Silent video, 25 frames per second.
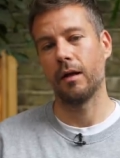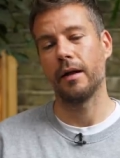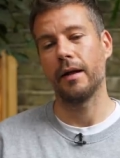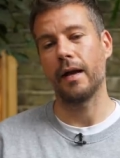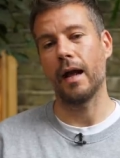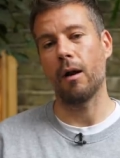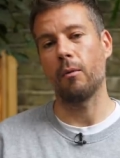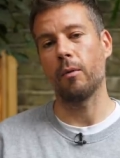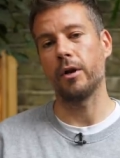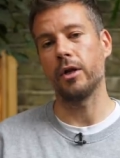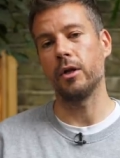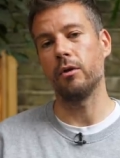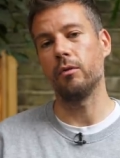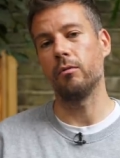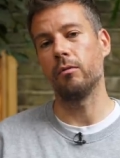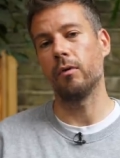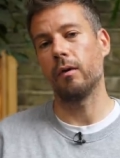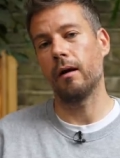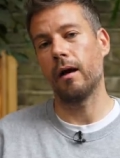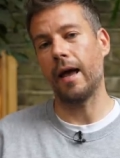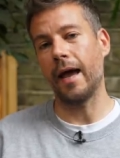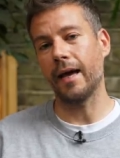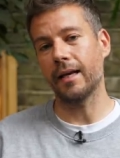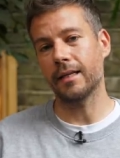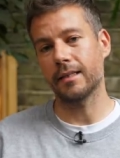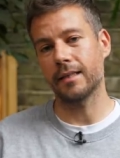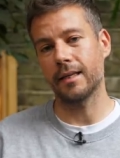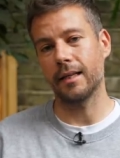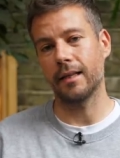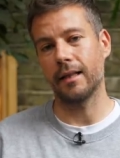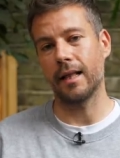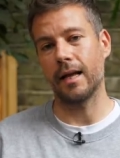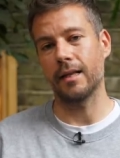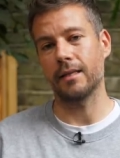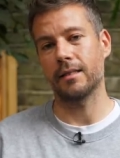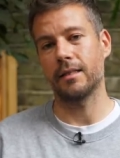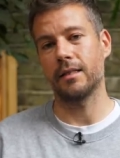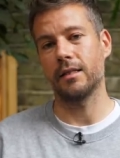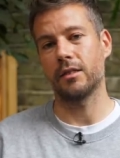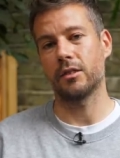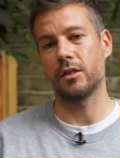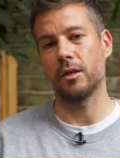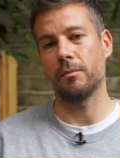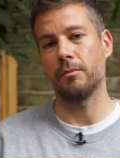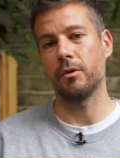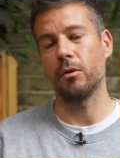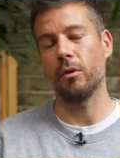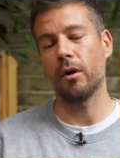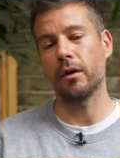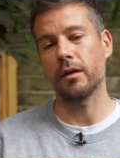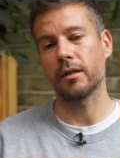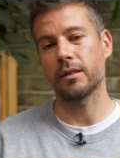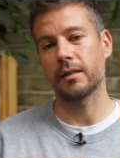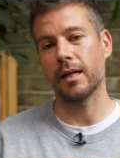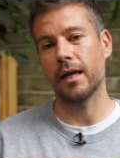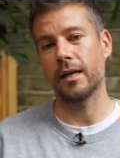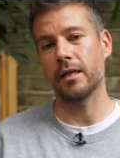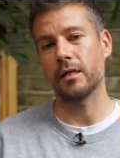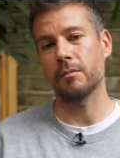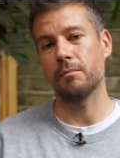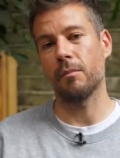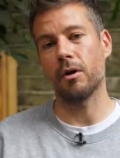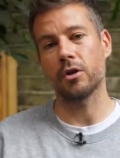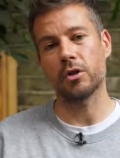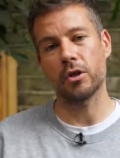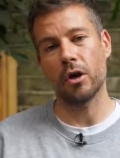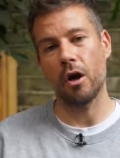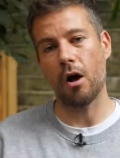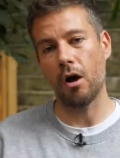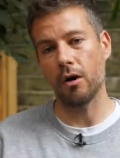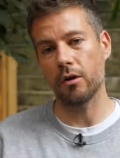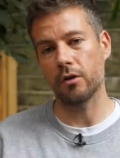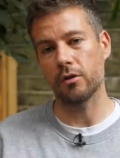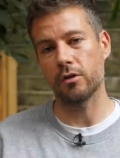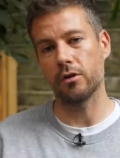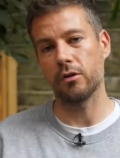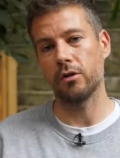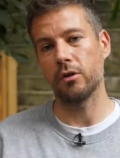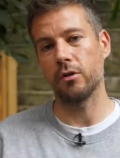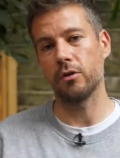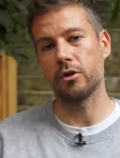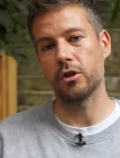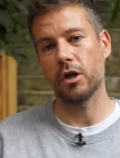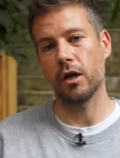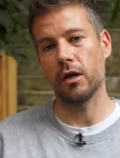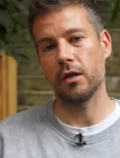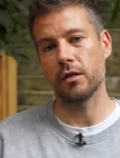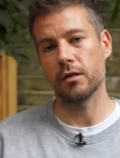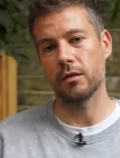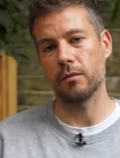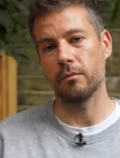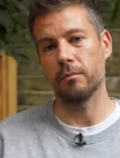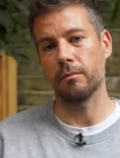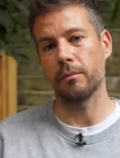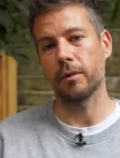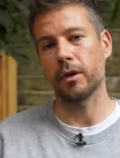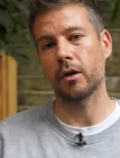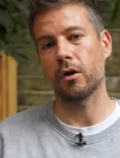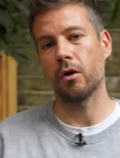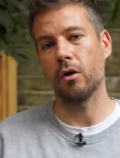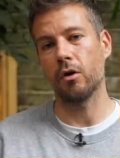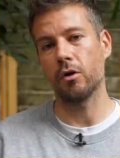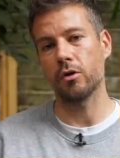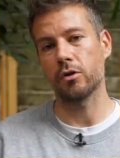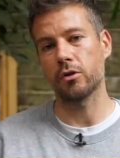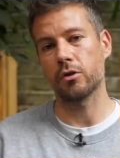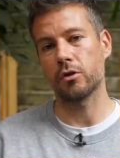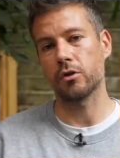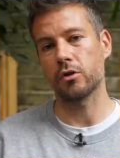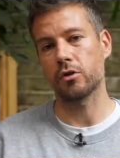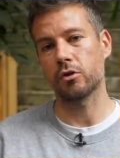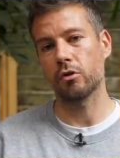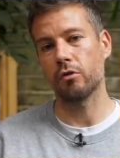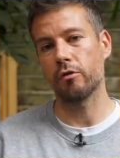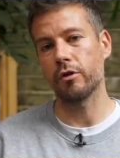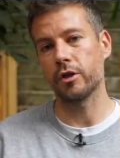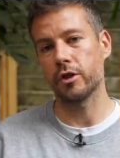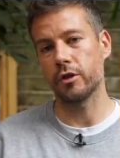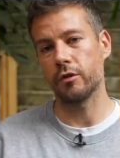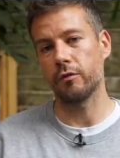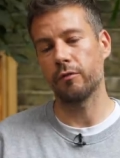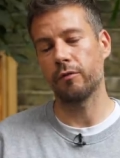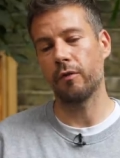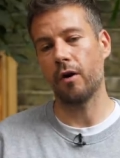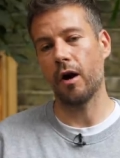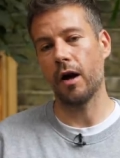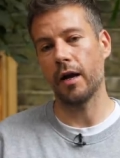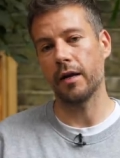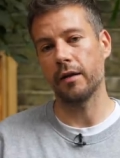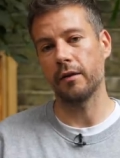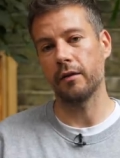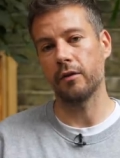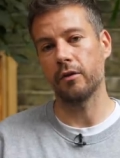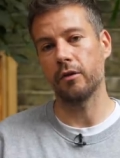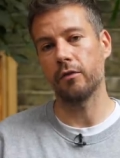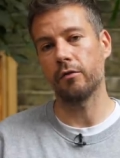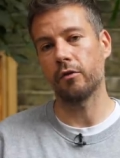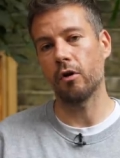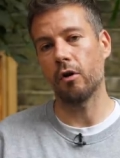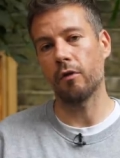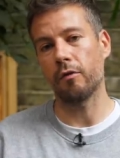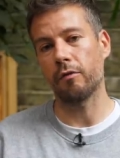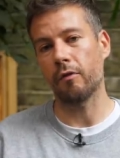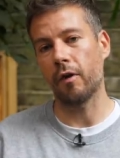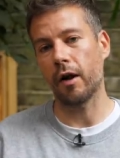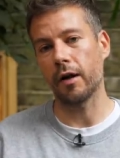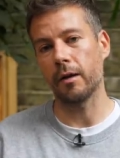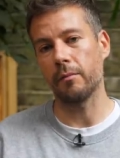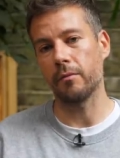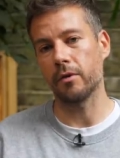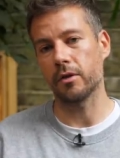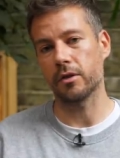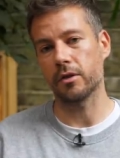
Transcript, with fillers: Now, when you exit that system, you understand it's much harder to do journalism because the stories you find, you've got to find them